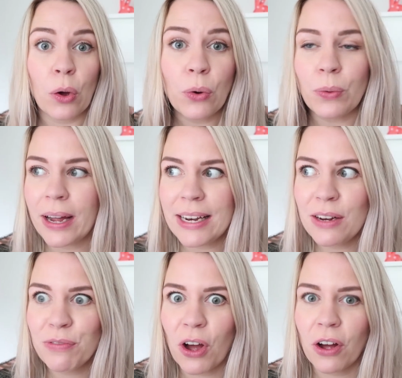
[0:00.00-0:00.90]
Oh, I
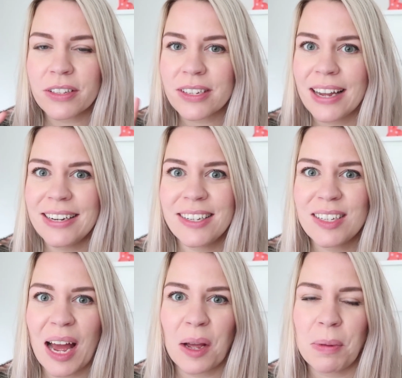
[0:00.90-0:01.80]
nearly forgot, I need to
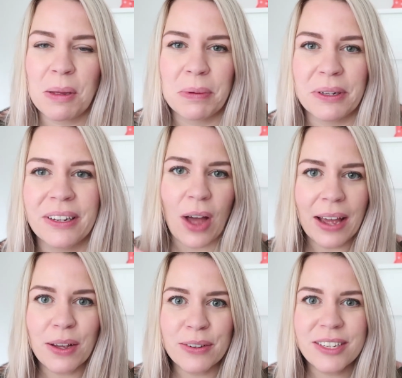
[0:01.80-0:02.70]
tag people. So
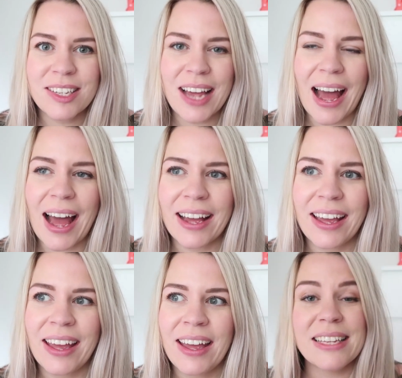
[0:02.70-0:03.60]
I'm going to
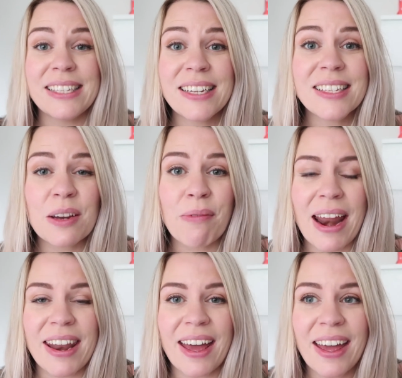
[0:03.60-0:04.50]
tag Aziz
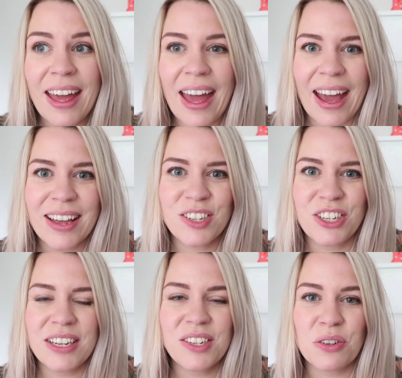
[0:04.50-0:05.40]
Lorena,
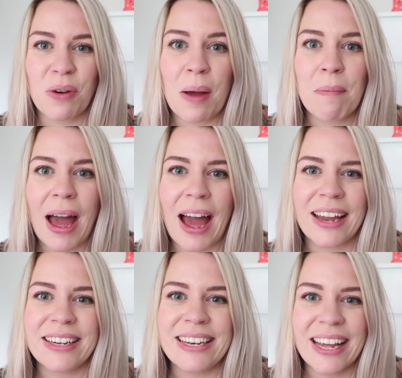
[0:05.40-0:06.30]
SJ Strum
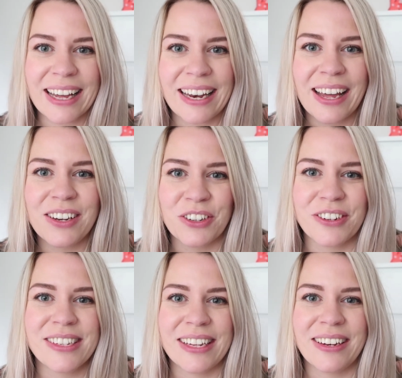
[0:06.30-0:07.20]
and Nicola
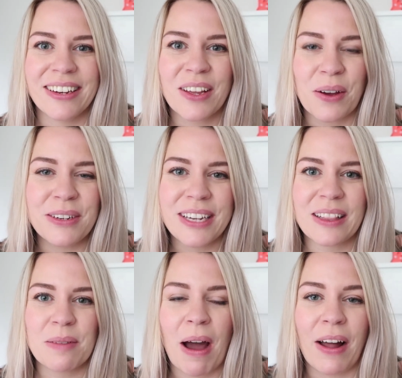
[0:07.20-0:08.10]
Johnson. Go and
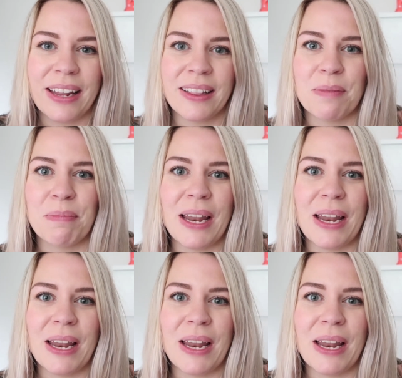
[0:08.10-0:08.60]
check them out, I'll link them